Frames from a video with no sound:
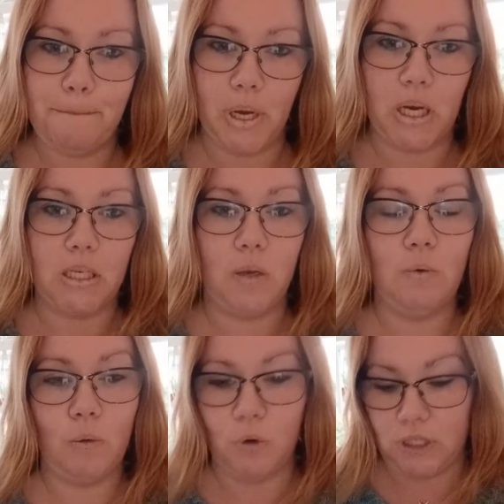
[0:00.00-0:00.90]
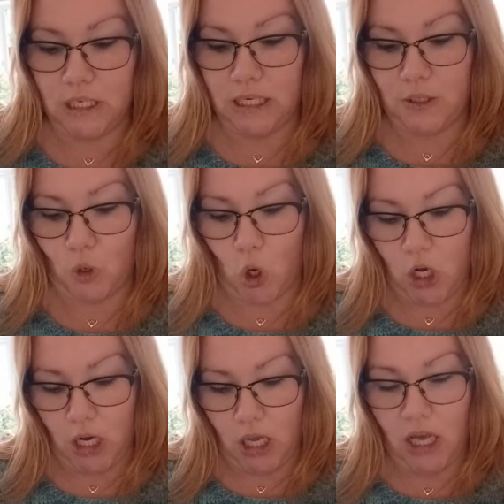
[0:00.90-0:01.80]
but I don't know what to knit
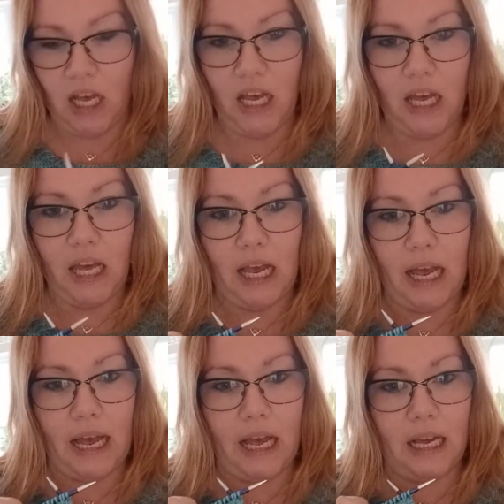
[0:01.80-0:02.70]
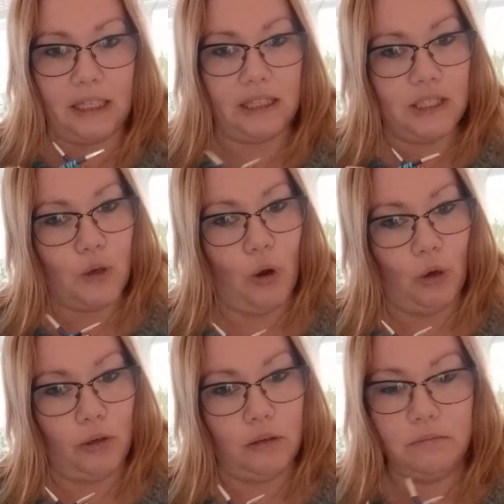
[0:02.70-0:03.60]
on. And this
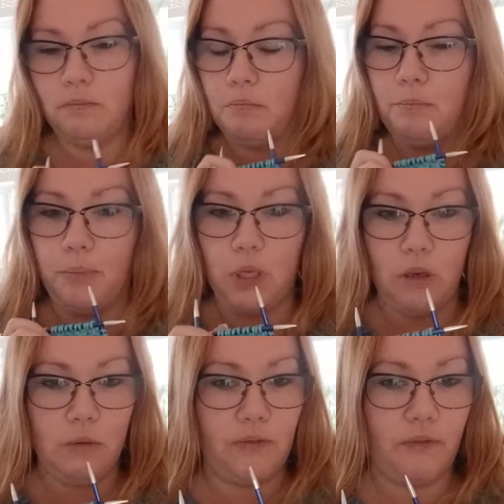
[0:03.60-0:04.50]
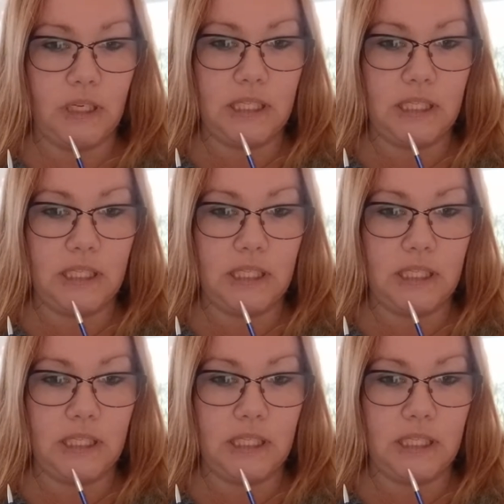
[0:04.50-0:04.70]
cotton, beautiful